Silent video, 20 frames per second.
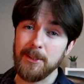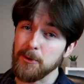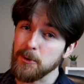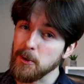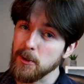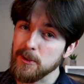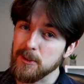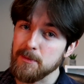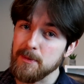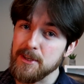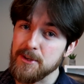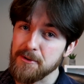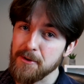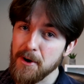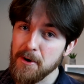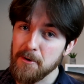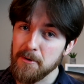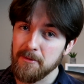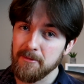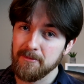Too good to be
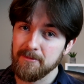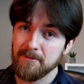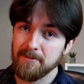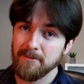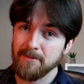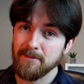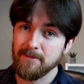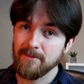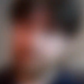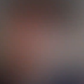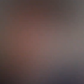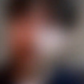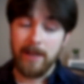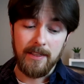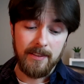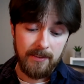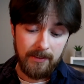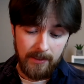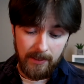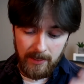true?
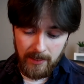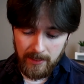Well,